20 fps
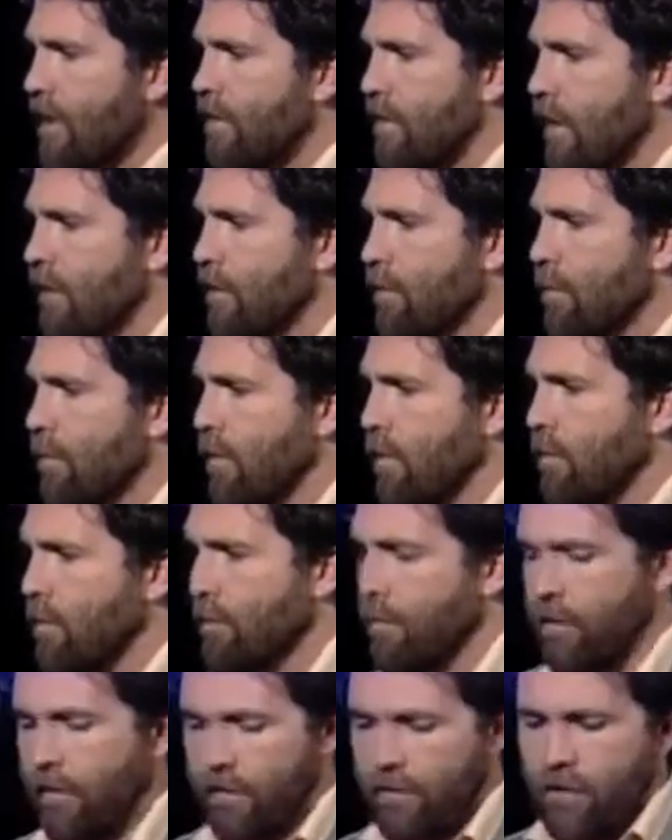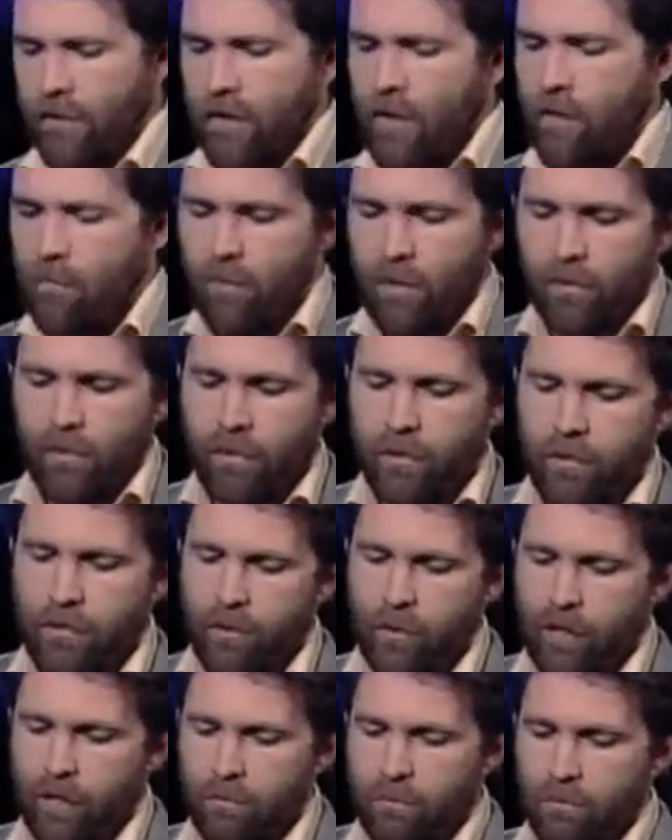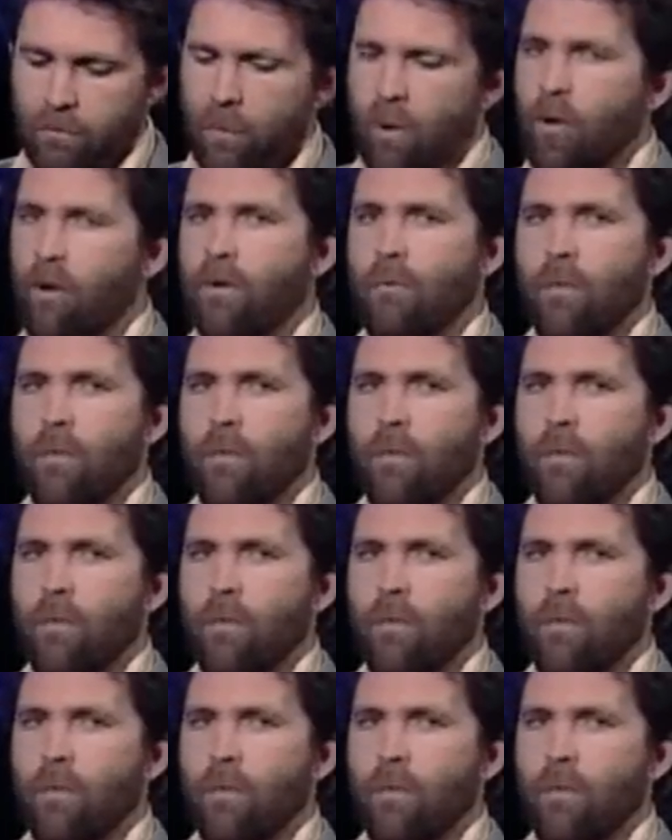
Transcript: That's a problem. There's people, we're going to be more